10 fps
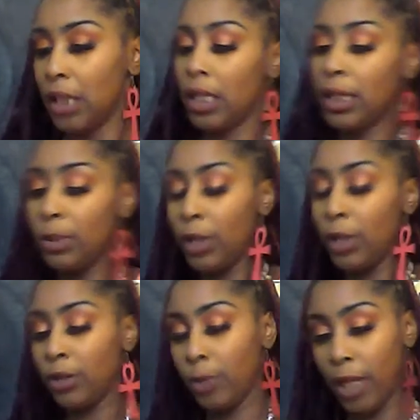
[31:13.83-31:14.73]
So let's see what
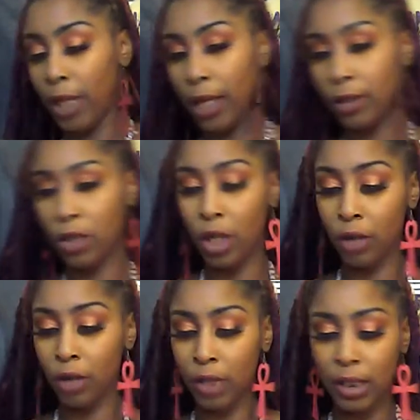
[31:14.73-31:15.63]
else we get.
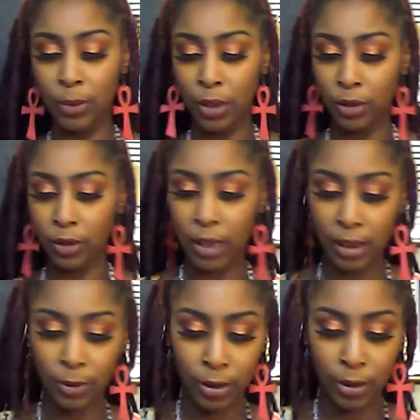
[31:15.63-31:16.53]
Let's see what else
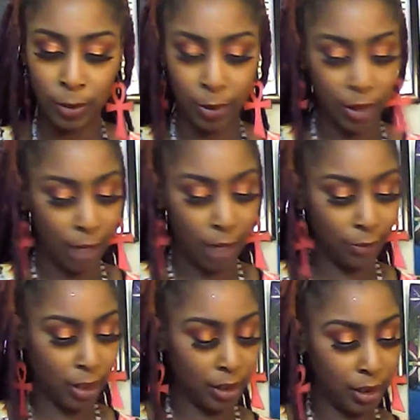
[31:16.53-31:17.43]
Spirit got
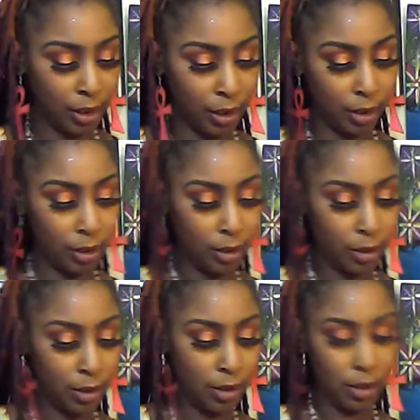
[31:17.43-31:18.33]
for us here.
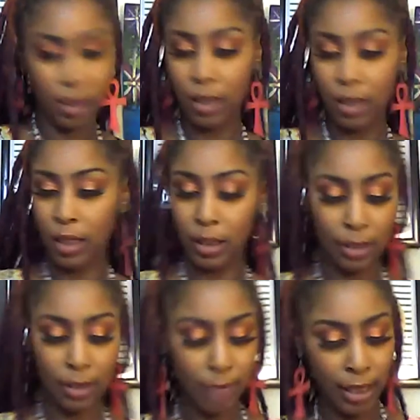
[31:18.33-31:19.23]

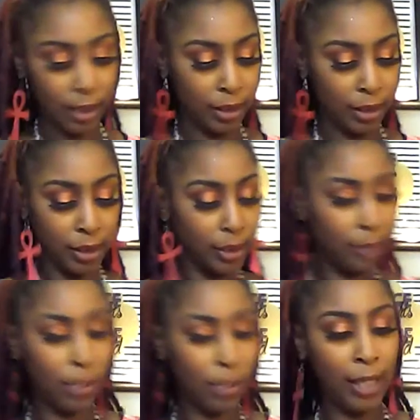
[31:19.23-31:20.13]
I'm liking this.
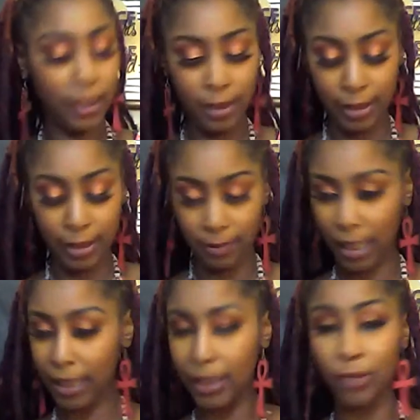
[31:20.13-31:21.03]
I'm liking this
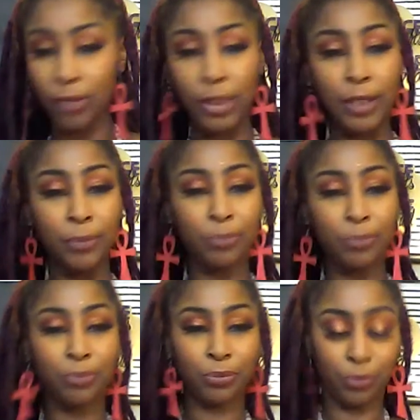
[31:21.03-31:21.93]
reading.
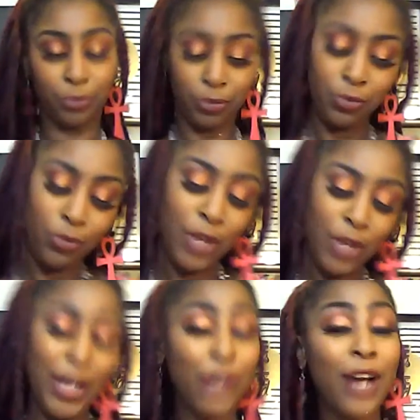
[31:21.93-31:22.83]
Thank
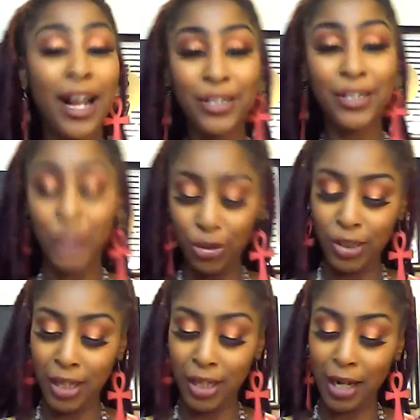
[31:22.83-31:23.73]
you guys for tuning
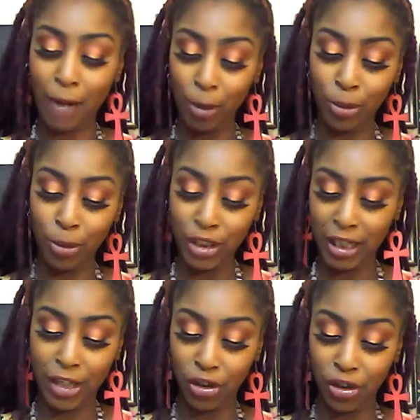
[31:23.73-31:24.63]
in. I appreciate
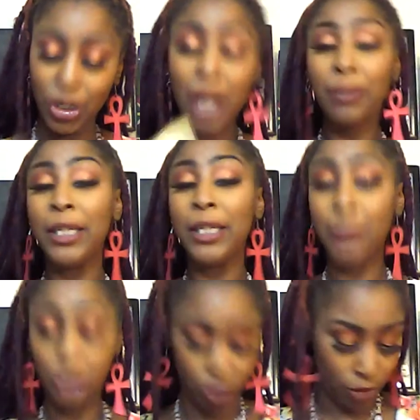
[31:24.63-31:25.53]
you. Please make sure
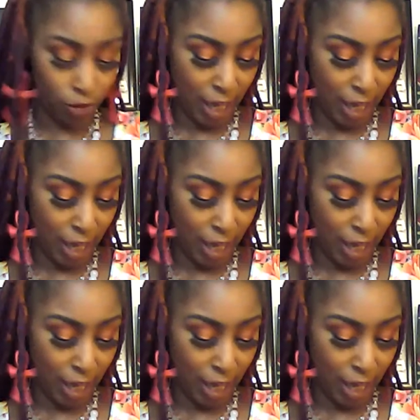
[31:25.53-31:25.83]
you like,